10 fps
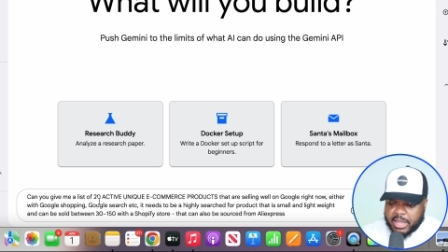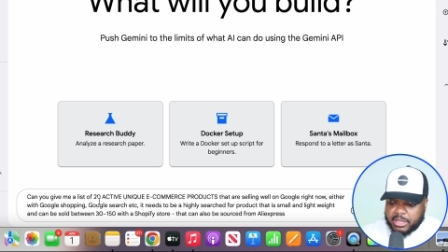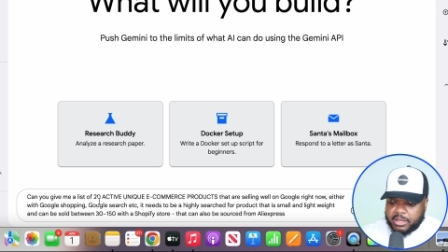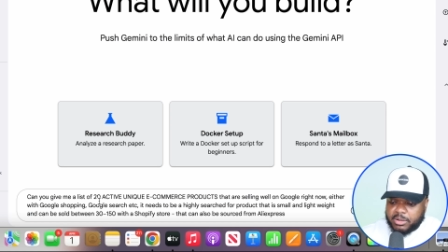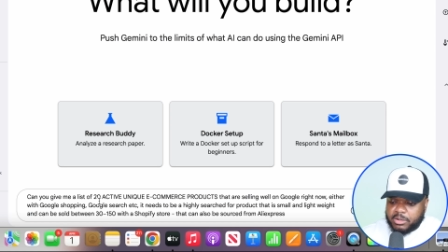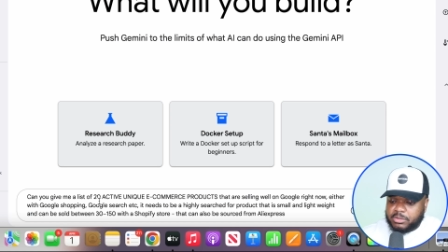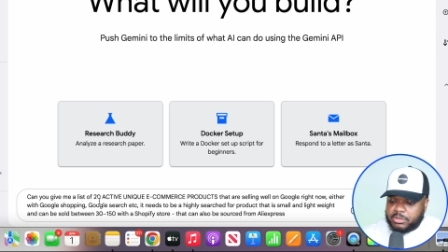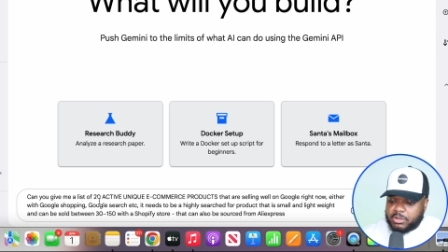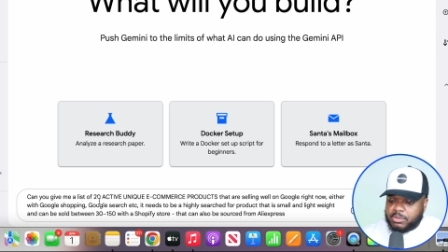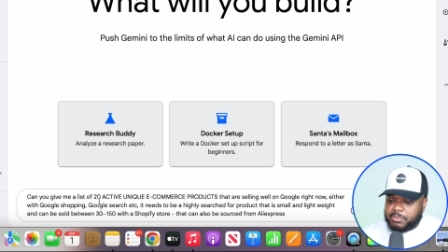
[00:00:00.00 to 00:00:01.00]
And it can
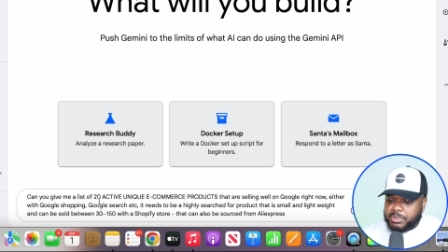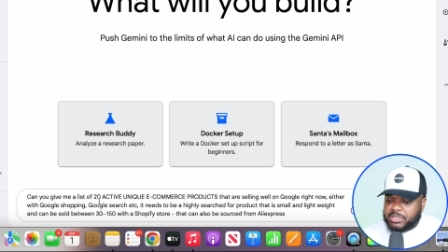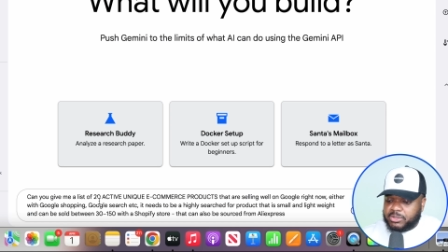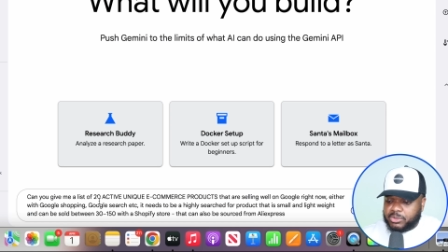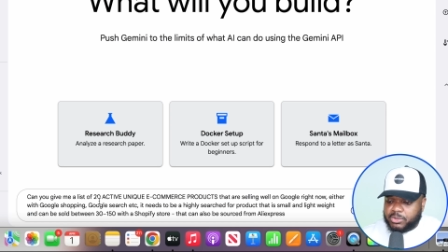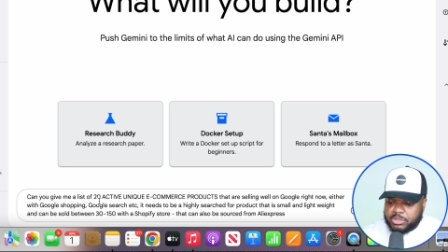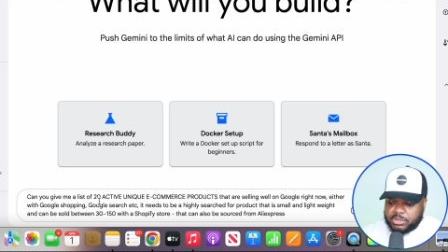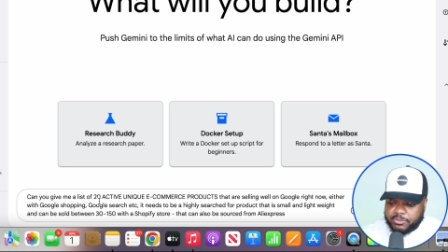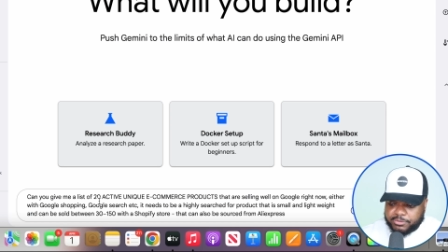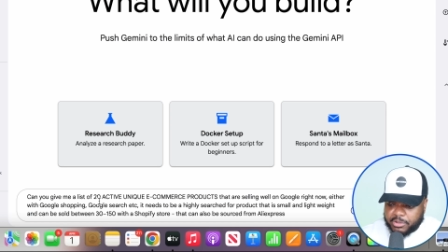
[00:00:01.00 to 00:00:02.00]
also be
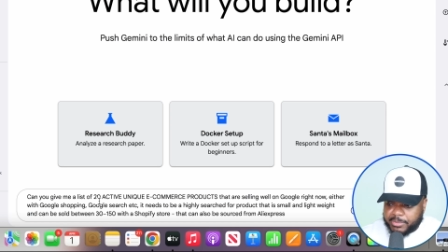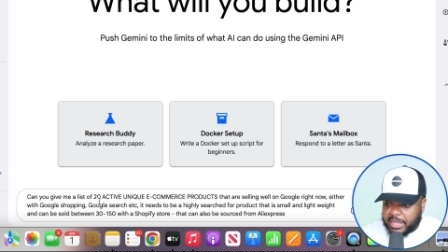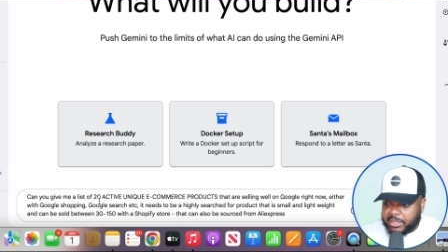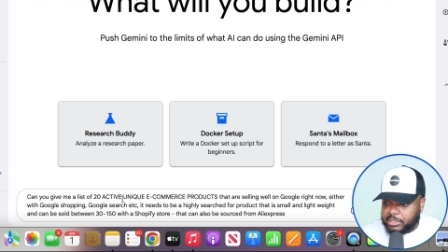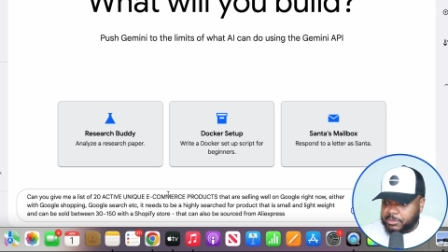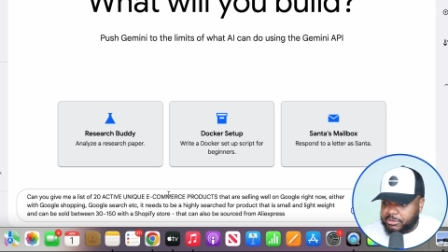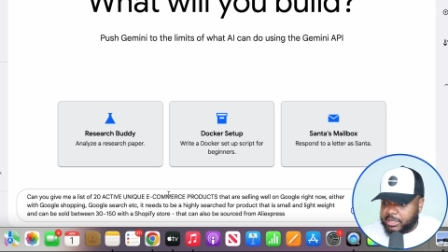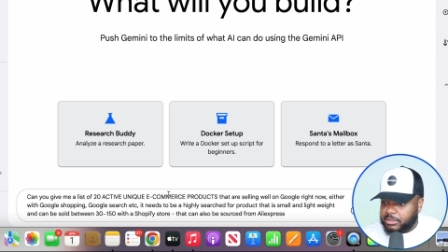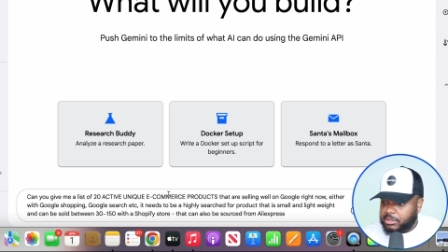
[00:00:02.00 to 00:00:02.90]
sourced from AliExpress.